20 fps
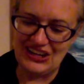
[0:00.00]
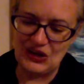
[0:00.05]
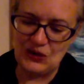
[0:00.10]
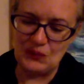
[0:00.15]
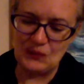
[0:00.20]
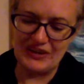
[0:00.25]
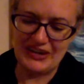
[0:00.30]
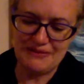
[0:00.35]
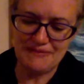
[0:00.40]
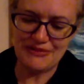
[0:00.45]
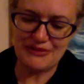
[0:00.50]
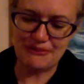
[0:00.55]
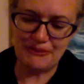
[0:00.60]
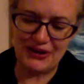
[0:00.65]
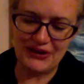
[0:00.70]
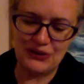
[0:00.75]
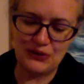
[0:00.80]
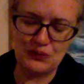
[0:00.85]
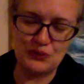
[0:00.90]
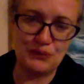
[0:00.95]
when I'm
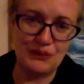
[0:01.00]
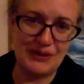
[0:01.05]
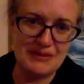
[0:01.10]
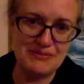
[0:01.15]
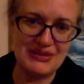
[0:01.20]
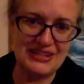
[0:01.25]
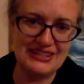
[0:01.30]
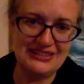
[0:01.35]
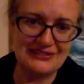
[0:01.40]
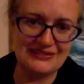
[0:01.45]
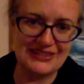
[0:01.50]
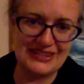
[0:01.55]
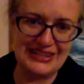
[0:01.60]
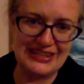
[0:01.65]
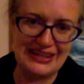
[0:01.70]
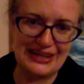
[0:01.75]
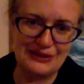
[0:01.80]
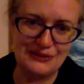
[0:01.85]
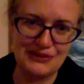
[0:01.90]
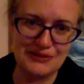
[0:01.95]
swiping it right
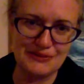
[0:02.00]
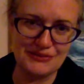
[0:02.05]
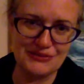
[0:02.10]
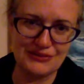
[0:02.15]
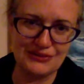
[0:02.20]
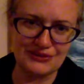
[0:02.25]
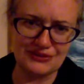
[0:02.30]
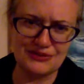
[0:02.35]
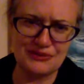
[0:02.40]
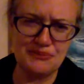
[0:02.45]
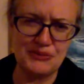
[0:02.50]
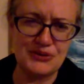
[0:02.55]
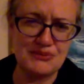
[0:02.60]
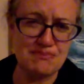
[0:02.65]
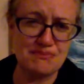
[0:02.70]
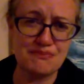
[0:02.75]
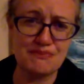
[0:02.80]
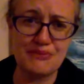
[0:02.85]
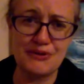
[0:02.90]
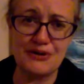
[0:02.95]
now, it almost looks more
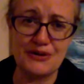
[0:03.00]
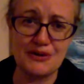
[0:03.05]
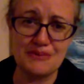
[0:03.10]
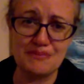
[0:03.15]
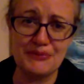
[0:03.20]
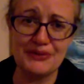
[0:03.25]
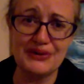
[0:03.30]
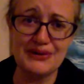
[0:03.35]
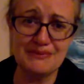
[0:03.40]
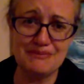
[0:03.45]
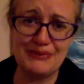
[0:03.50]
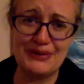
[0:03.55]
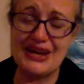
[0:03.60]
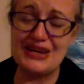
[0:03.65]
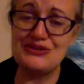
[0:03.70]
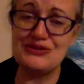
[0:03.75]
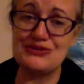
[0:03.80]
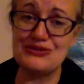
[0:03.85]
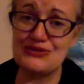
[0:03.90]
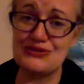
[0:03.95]
purple, but
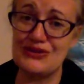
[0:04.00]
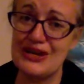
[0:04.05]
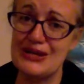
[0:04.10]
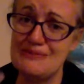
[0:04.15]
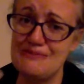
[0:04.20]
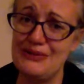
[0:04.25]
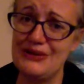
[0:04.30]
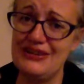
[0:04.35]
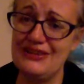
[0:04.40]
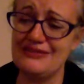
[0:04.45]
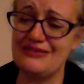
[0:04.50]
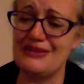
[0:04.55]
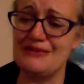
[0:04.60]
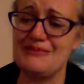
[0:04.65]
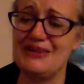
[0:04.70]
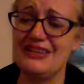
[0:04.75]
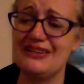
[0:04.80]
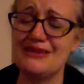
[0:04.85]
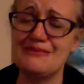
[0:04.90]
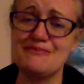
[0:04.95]
I tried putting this on
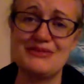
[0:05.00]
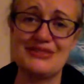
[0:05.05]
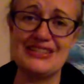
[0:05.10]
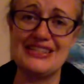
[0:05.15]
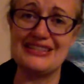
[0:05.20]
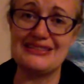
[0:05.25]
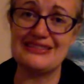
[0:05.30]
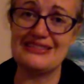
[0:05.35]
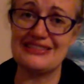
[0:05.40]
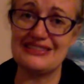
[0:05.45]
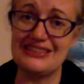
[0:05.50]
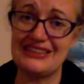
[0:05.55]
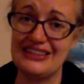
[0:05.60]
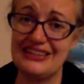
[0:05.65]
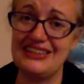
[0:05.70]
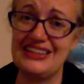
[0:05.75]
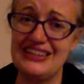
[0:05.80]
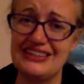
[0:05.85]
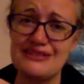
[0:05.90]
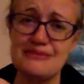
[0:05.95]
my lips and
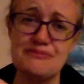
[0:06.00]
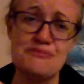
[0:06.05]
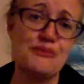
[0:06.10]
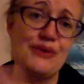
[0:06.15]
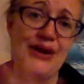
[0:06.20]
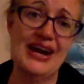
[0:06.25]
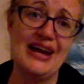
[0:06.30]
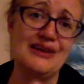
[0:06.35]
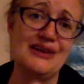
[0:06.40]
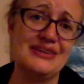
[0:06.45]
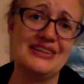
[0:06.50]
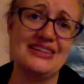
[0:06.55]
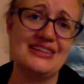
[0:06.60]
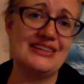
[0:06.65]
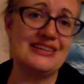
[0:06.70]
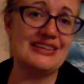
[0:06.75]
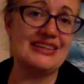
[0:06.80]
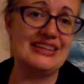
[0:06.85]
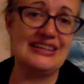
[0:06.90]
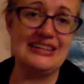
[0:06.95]
it's brown.
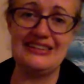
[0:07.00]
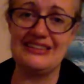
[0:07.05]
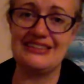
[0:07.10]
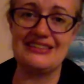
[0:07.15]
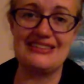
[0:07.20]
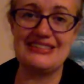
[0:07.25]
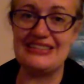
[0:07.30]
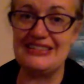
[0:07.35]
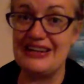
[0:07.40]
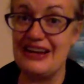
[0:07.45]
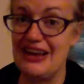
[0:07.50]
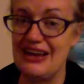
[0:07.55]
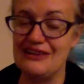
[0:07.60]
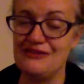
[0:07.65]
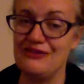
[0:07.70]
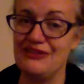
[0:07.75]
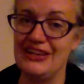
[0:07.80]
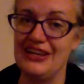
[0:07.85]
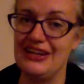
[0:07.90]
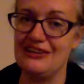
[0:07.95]
It's
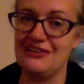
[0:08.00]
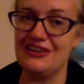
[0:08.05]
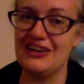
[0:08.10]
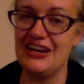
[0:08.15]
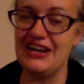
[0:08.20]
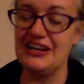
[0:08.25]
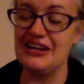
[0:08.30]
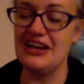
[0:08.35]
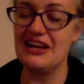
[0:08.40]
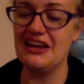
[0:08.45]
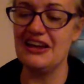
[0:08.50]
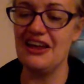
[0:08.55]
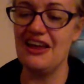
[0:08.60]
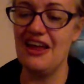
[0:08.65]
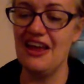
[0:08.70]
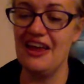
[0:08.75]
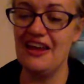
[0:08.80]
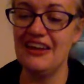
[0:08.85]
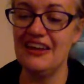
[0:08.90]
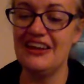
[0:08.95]
not flattering
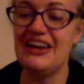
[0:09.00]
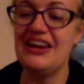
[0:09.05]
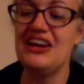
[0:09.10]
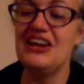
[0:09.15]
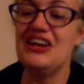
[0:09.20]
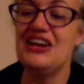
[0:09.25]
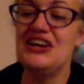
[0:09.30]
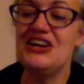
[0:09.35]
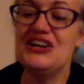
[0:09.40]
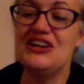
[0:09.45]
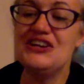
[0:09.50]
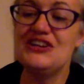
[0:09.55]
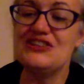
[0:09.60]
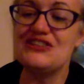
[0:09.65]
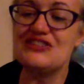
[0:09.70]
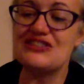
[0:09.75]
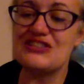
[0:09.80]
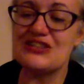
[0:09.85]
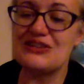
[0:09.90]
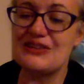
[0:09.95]
at all.
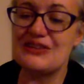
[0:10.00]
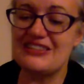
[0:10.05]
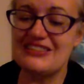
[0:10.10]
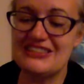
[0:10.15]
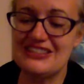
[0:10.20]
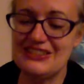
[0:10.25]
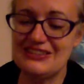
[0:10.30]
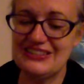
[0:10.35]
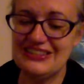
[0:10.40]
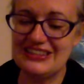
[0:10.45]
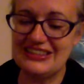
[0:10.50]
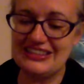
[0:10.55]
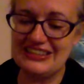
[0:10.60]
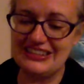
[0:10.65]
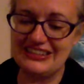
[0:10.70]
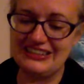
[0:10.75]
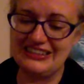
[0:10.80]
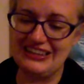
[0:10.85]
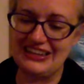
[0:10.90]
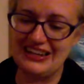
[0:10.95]
So that's the only
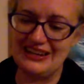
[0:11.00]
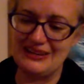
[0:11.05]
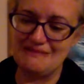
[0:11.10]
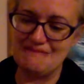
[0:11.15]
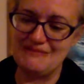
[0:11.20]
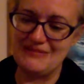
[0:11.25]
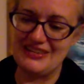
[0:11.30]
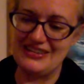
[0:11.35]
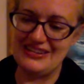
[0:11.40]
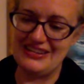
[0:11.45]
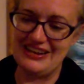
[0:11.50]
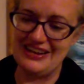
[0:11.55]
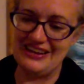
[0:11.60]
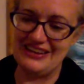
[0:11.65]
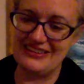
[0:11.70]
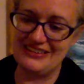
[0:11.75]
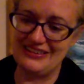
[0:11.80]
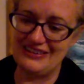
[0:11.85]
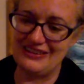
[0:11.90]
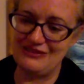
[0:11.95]
thing I'm
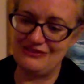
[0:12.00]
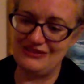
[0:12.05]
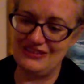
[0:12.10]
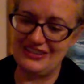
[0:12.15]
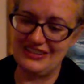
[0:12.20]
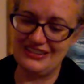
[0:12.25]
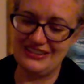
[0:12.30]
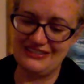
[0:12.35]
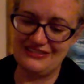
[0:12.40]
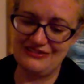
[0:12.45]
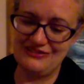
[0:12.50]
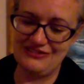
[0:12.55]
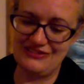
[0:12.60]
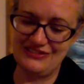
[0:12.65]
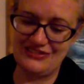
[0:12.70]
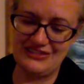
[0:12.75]
not a fan of.